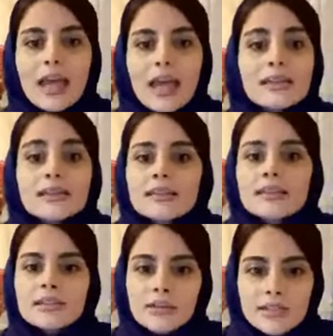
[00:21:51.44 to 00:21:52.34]
This
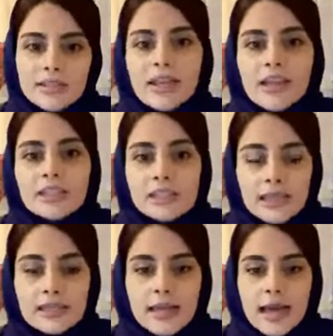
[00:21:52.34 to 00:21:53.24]
transaction says
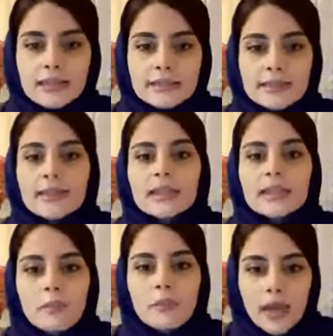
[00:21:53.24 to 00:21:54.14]
that Gillen
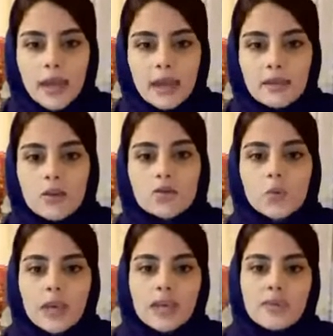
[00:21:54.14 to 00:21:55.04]
paid
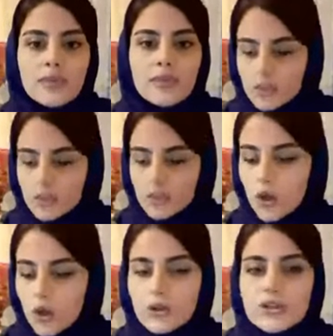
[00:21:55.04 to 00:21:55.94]

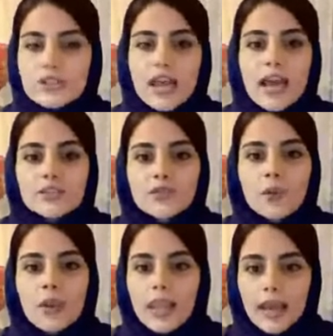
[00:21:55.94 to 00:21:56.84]
$20,000 cash for
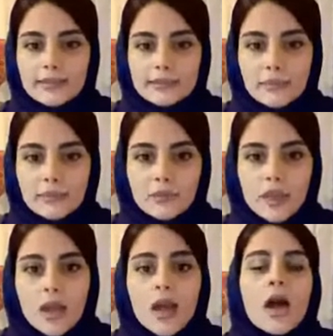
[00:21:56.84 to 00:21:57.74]
land.
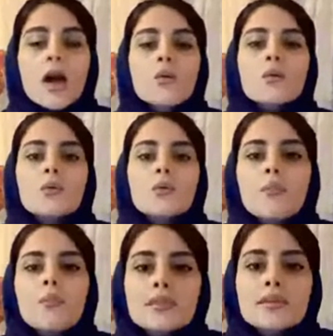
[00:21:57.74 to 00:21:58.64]
We want to
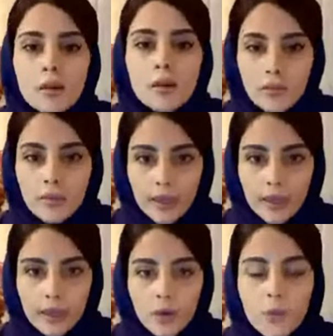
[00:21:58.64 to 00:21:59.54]
buy something.
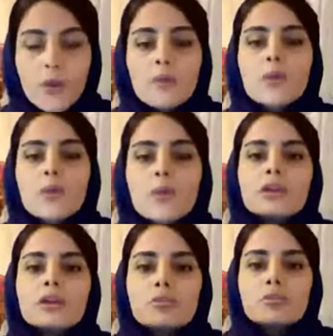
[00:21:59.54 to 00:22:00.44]
When we
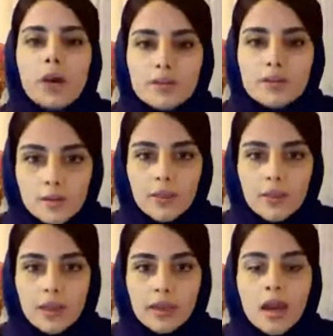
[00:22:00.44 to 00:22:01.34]
want to buy
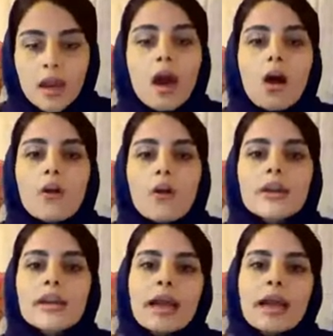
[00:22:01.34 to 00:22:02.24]
something, our
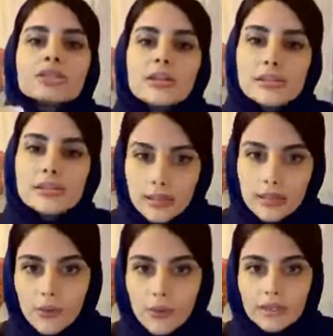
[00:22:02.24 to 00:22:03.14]
cash is
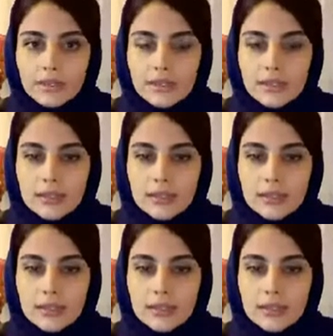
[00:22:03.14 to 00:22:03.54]
decreased.